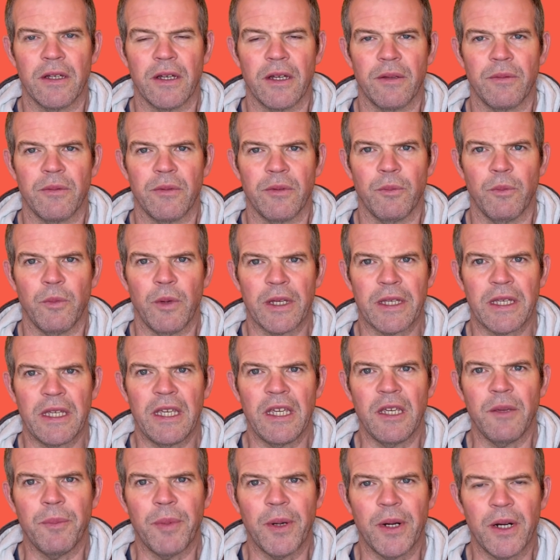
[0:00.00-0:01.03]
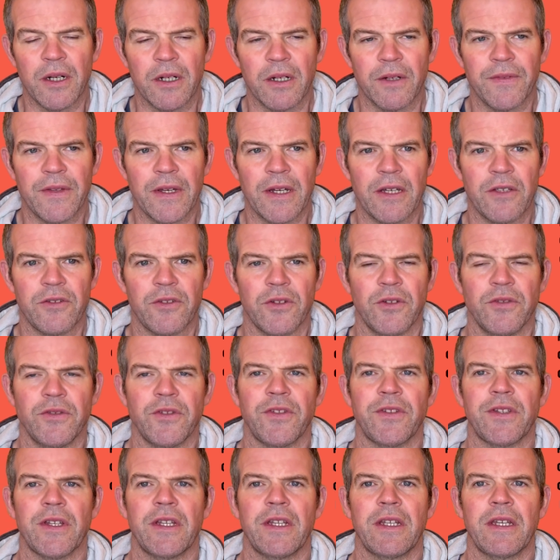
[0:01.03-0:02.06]
a key part of that is
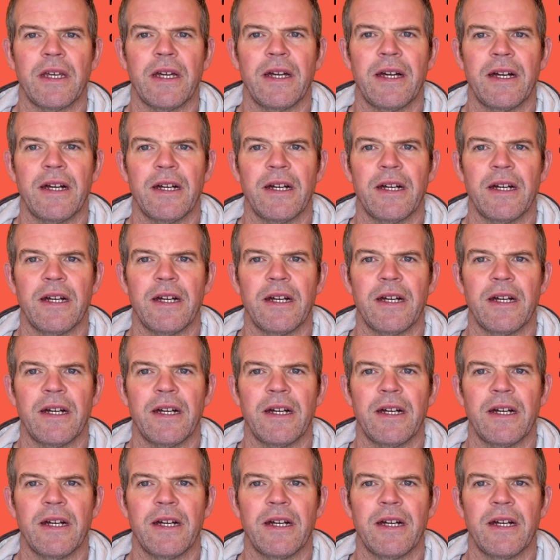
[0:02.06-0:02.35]
understanding